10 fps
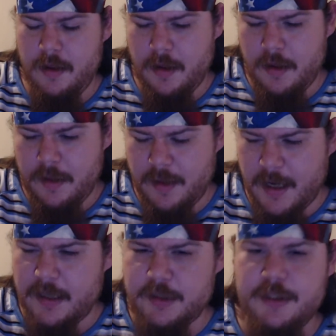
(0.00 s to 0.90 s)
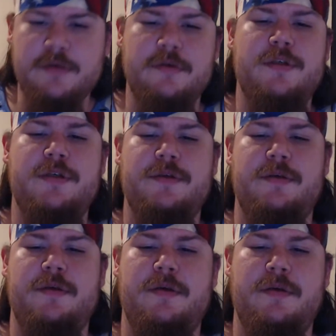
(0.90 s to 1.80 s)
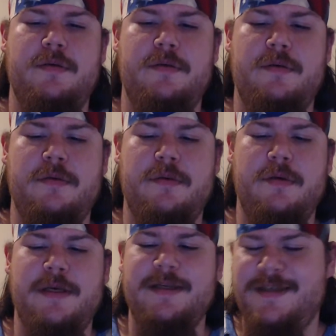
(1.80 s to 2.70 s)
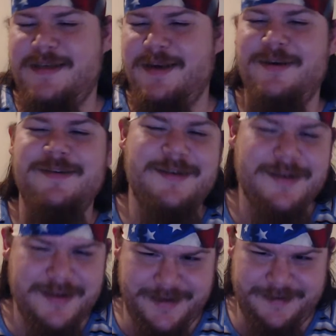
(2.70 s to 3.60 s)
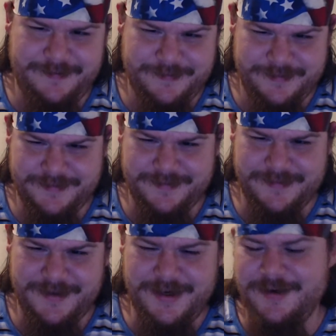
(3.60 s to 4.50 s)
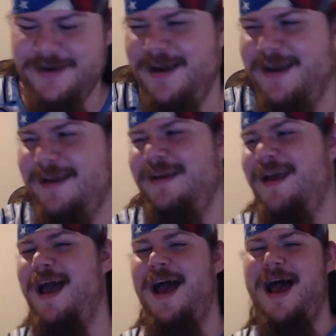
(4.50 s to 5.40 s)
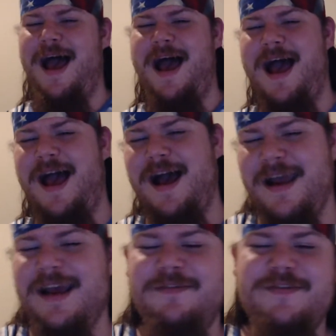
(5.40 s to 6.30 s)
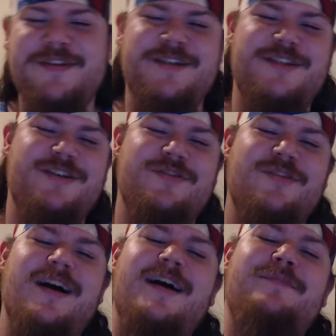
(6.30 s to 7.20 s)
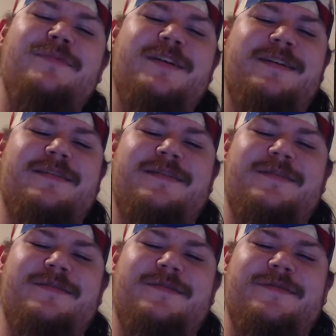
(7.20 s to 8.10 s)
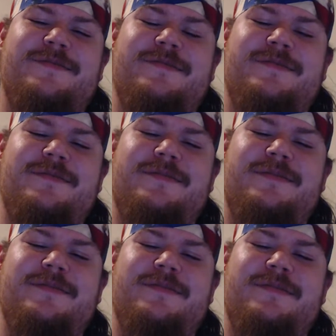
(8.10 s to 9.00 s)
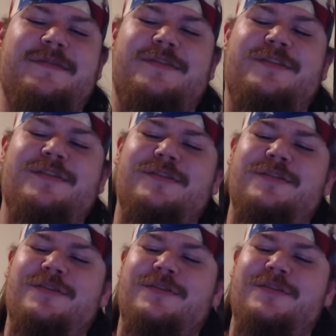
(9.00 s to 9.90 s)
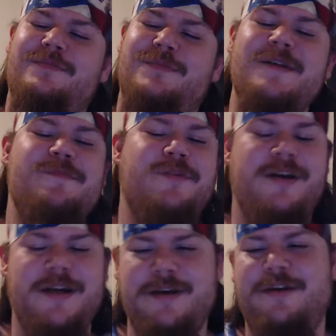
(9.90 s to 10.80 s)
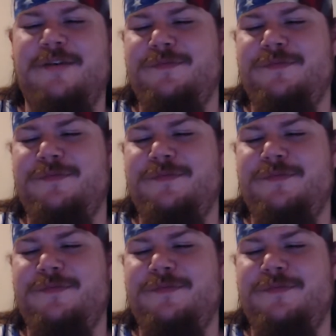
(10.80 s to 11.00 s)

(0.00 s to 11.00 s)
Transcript: That juice is so good. Okay. I have described it to people I know.